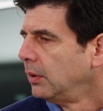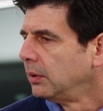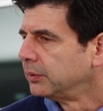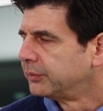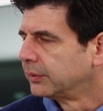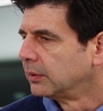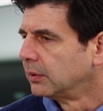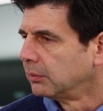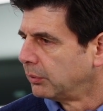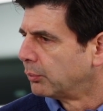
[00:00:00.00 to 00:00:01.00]
It's,
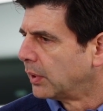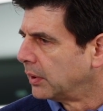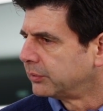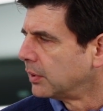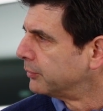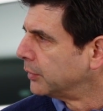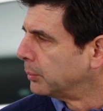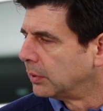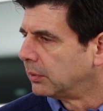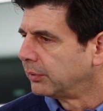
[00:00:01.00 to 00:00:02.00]
the ride's
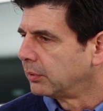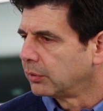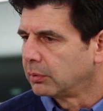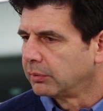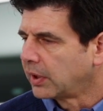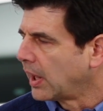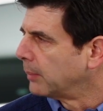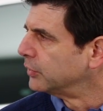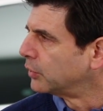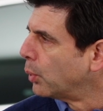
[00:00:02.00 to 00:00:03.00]
comfortable. The
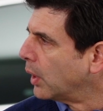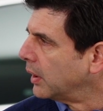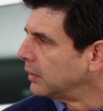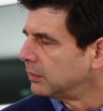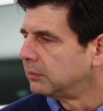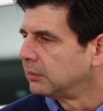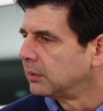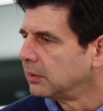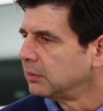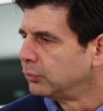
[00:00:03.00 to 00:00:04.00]
cabin's quiet.
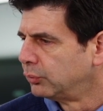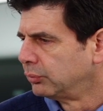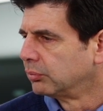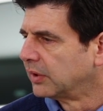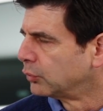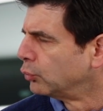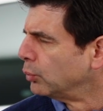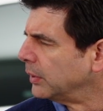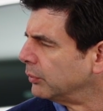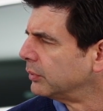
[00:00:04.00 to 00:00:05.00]
It has a
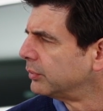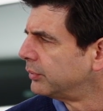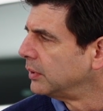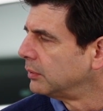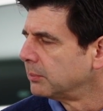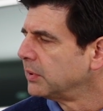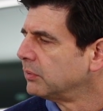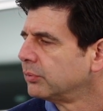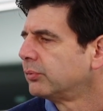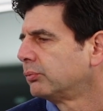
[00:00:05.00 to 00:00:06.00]
roomy rear seat. I mean,
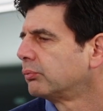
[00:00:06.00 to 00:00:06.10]
there's